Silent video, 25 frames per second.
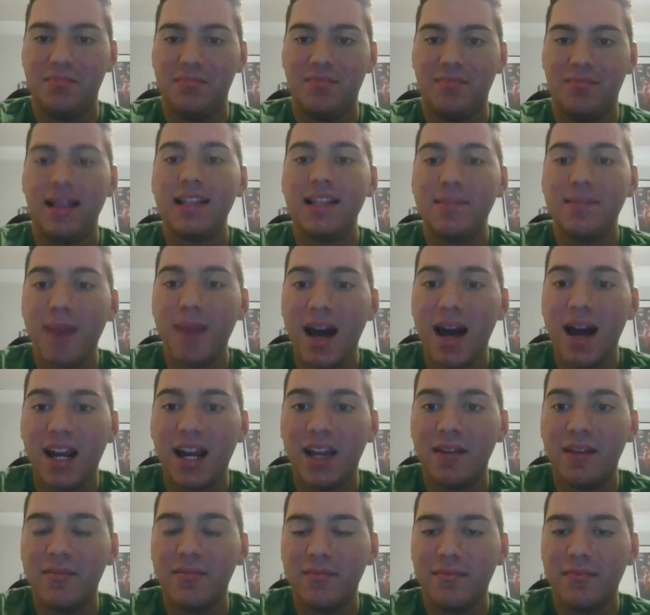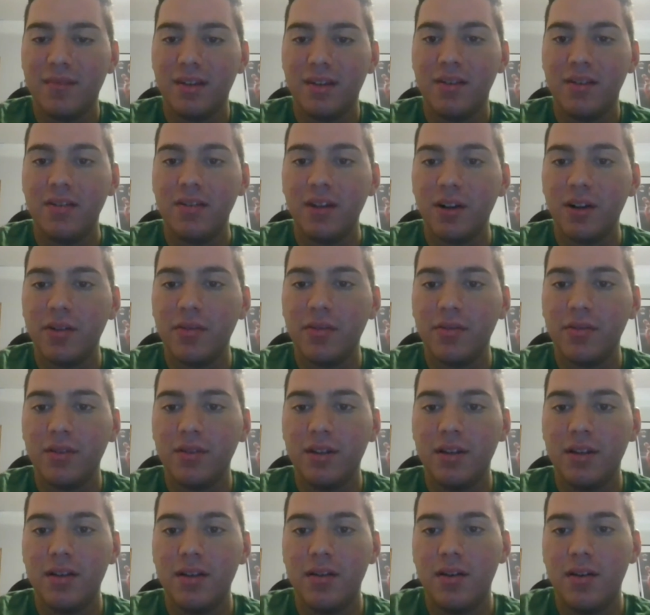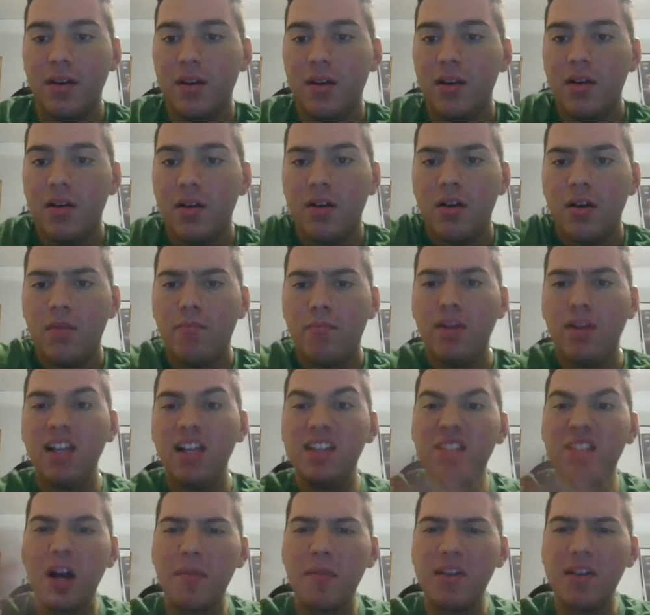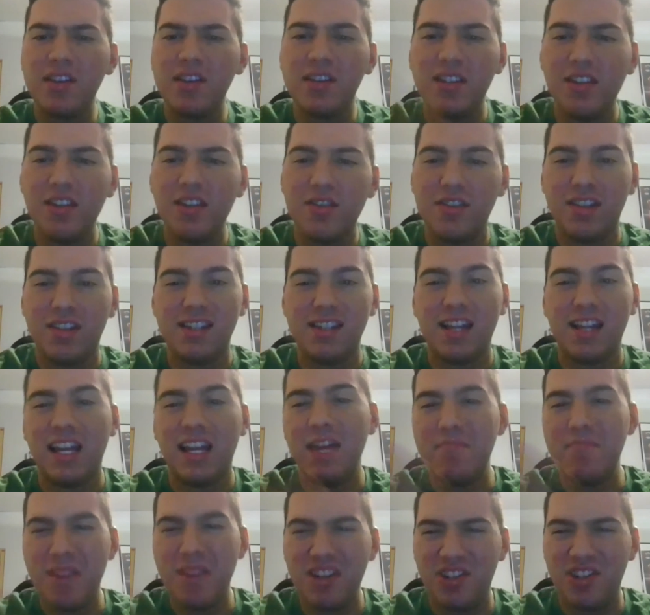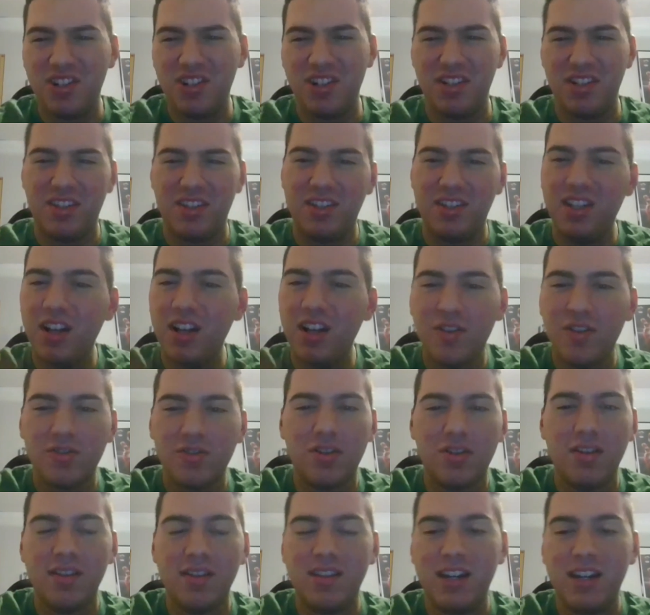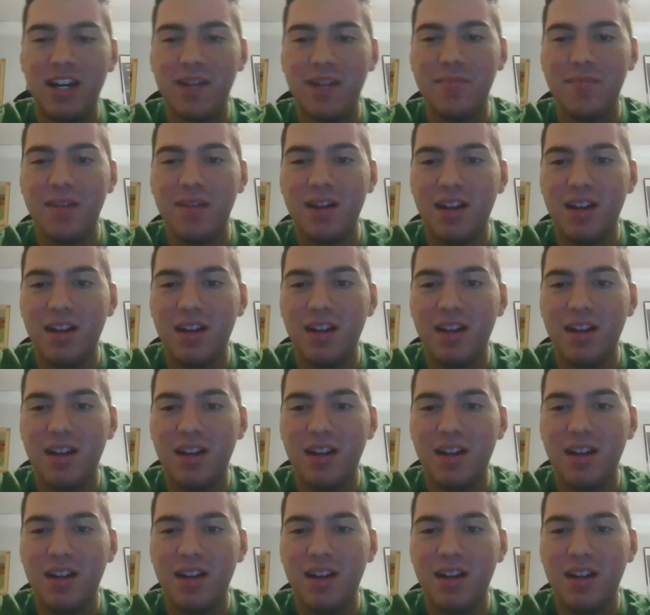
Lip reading: That's about it, But let's talk about the Steelers, since I keep mentioning the Steelers all the time.